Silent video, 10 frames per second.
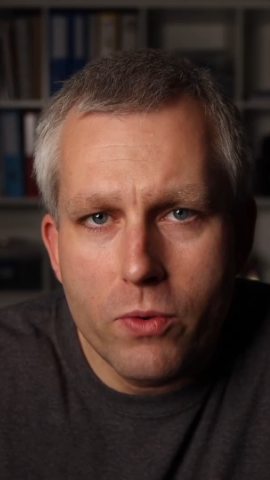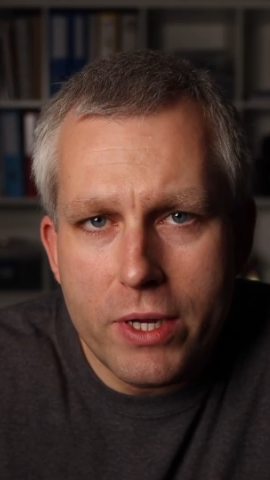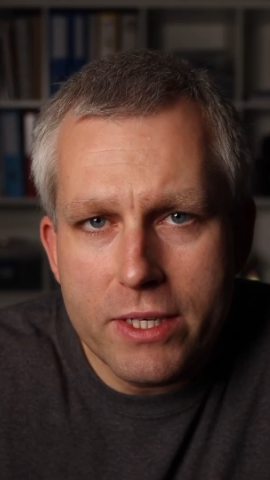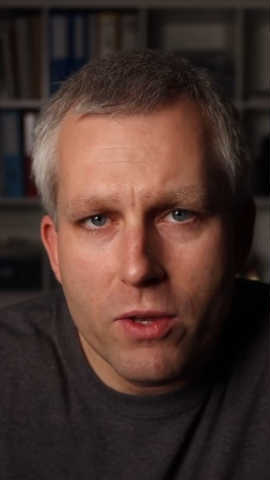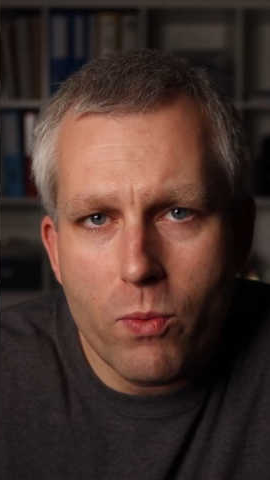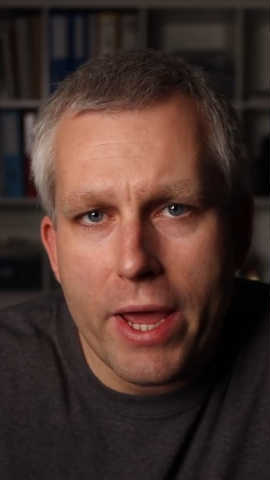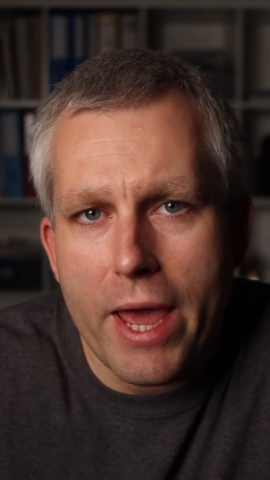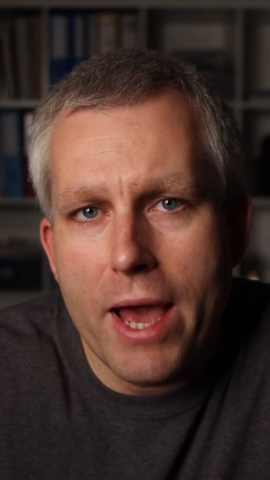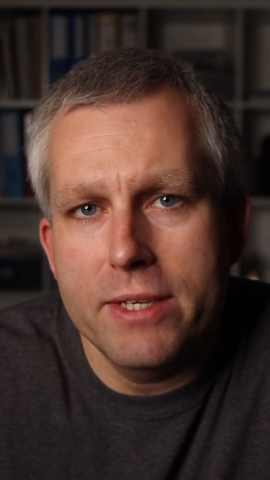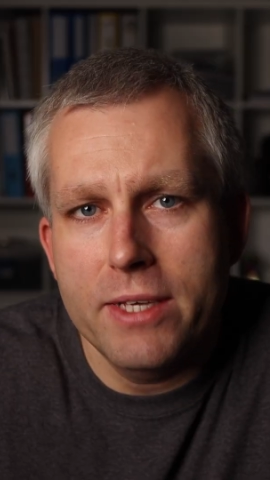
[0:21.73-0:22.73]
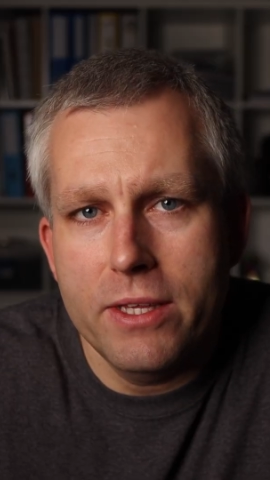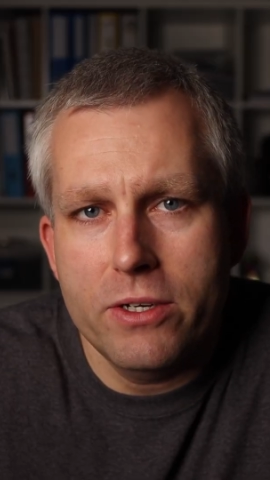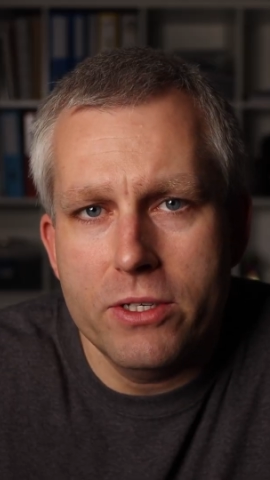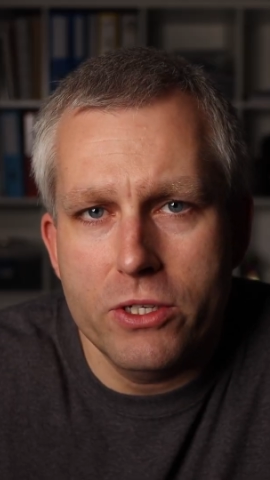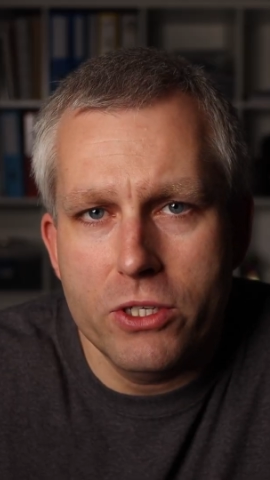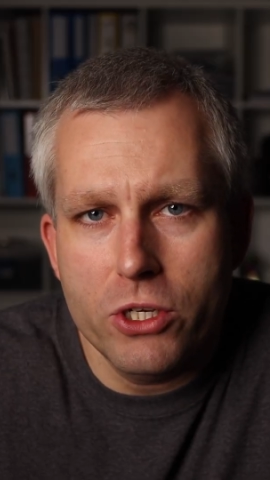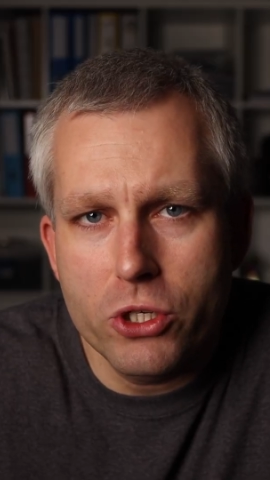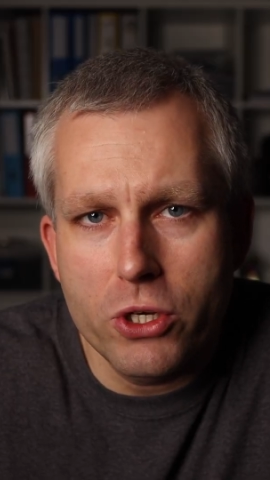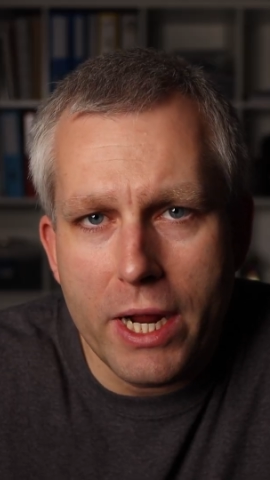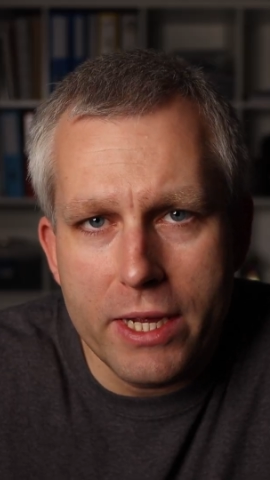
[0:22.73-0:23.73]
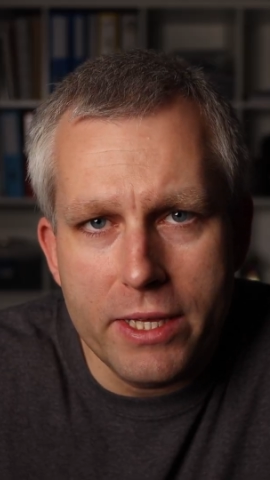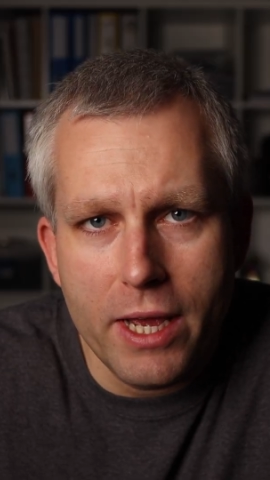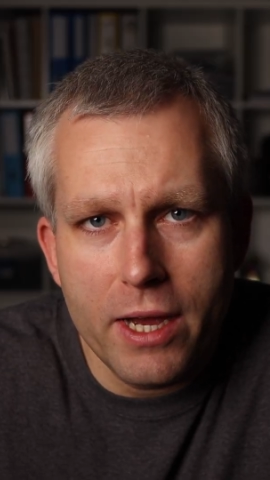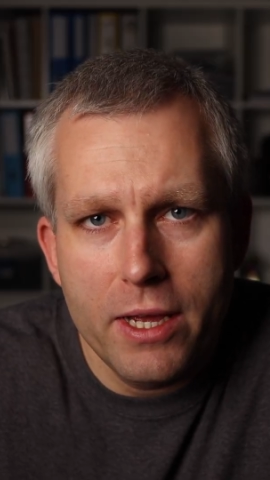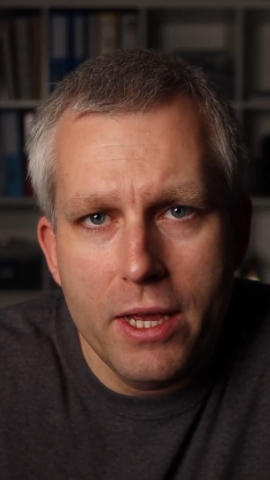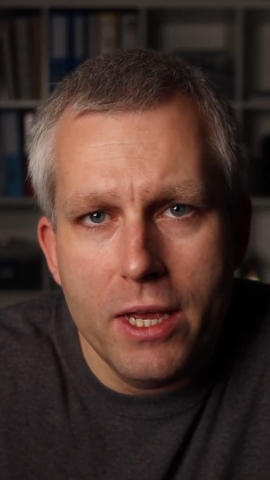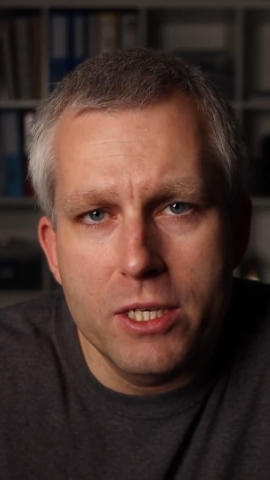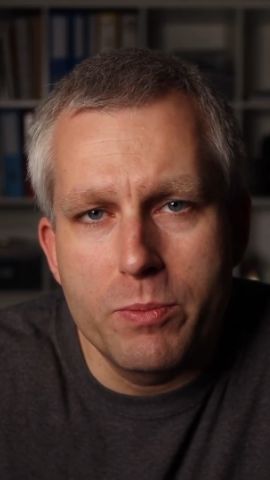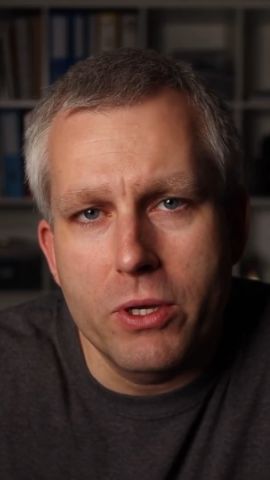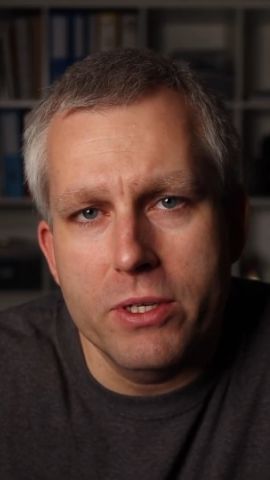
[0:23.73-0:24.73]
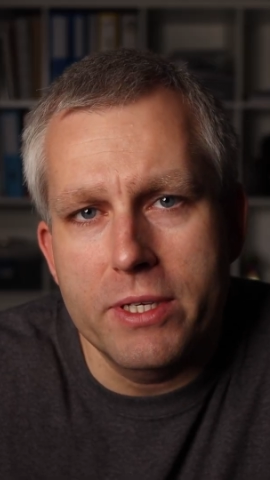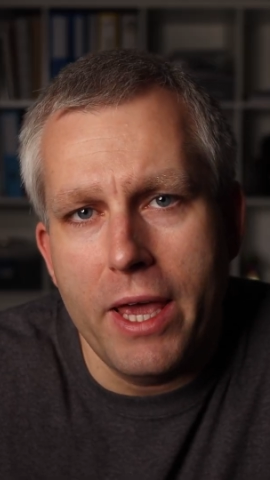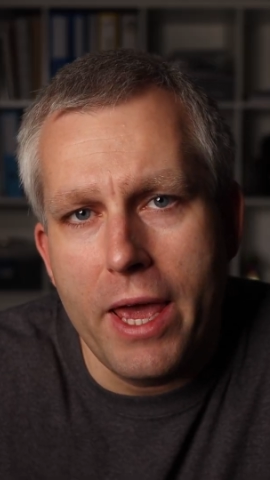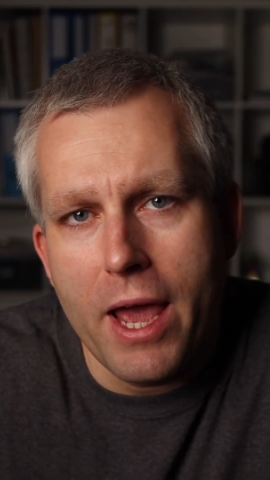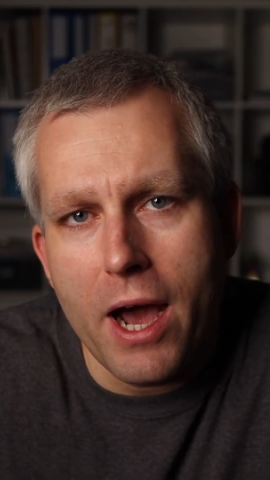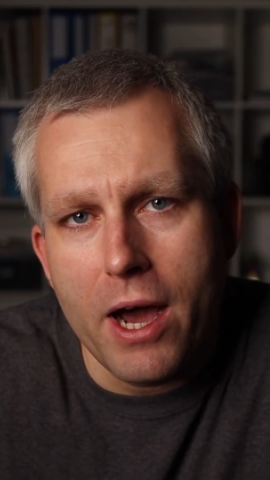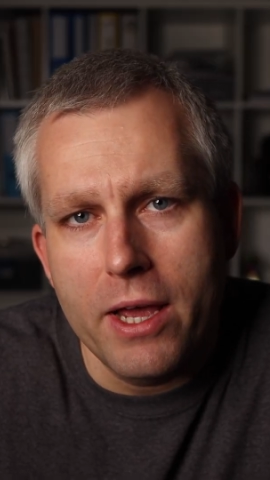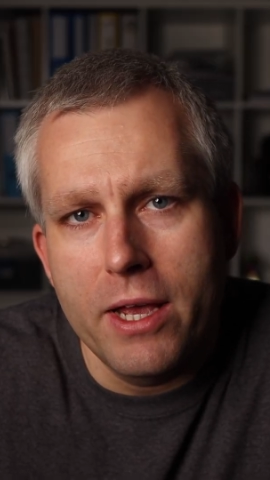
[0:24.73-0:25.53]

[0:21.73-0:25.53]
The reason why AI centers are such a good idea is because AI